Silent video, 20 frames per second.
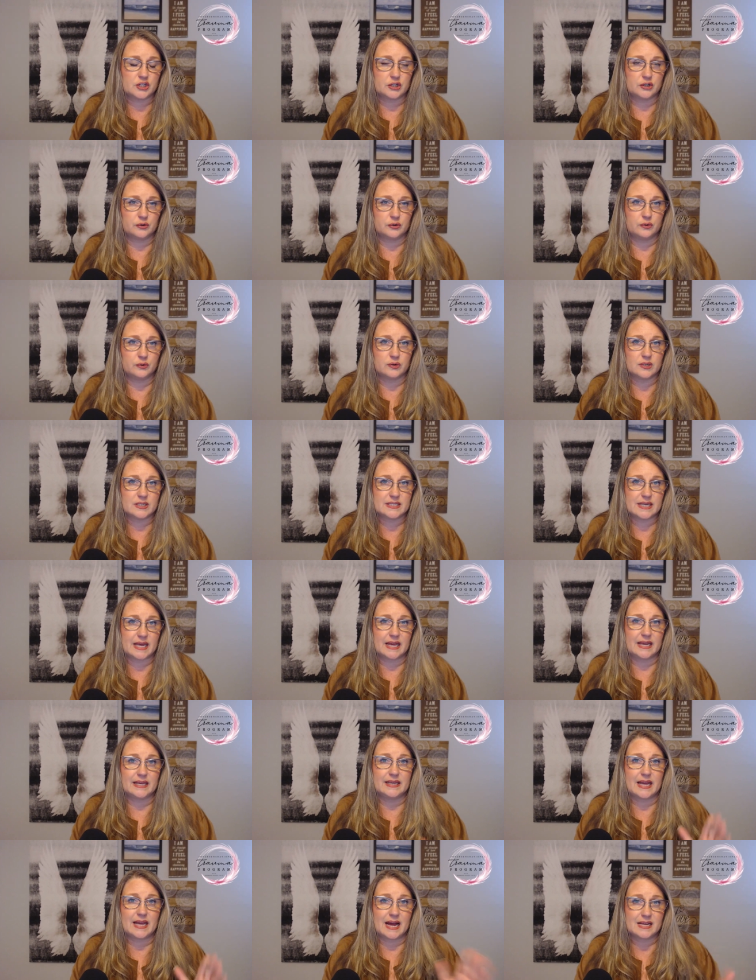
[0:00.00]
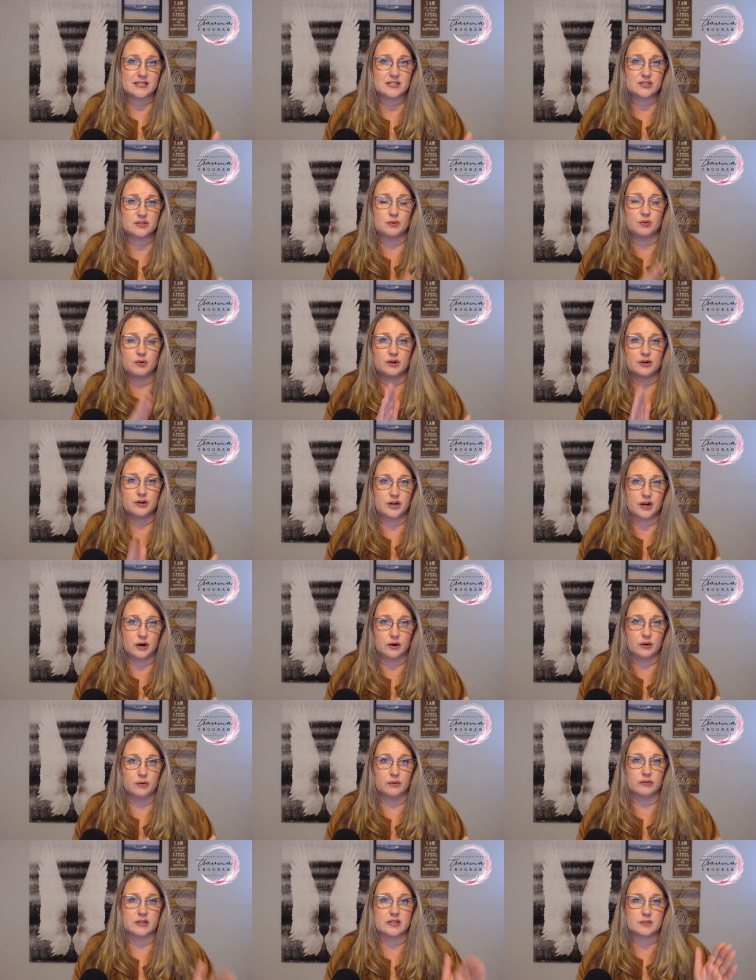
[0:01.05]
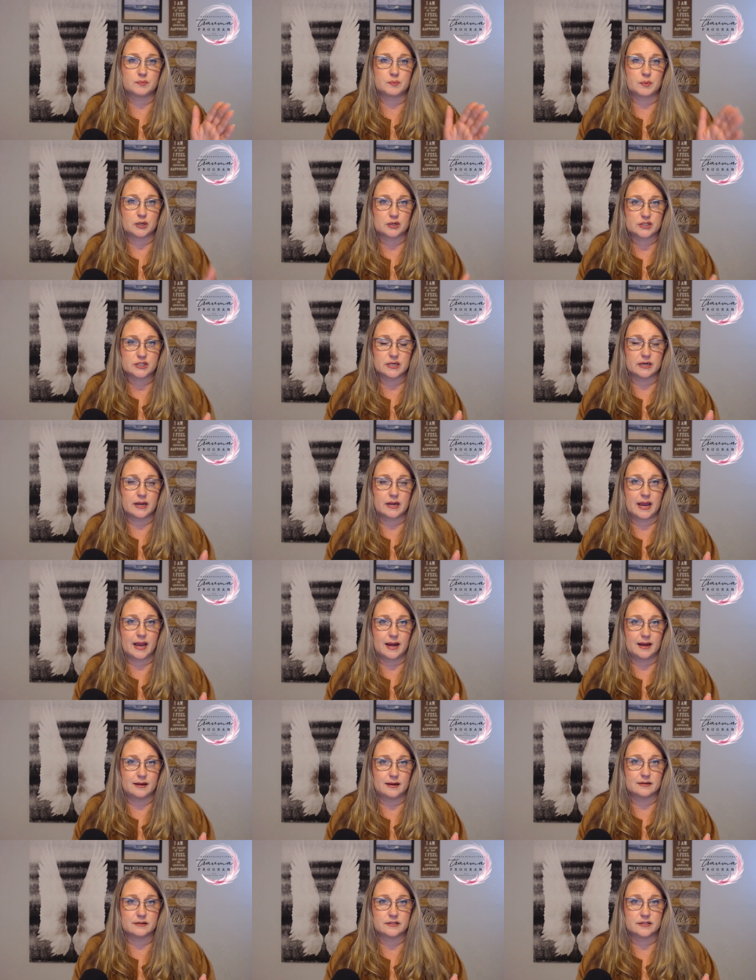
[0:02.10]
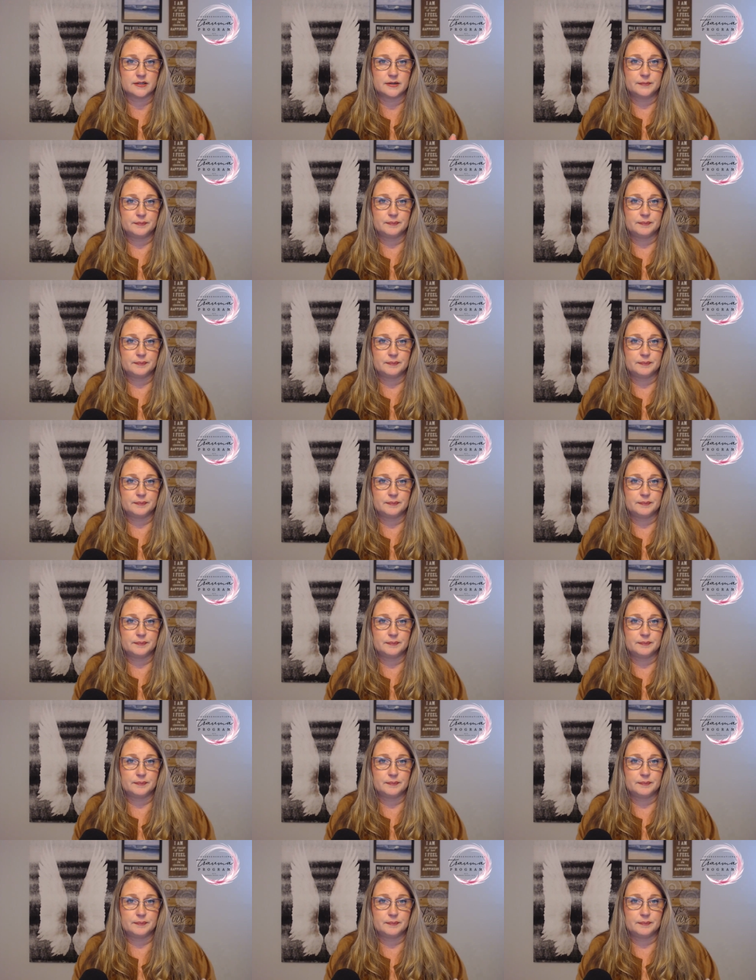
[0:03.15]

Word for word: to say yes or no, this person has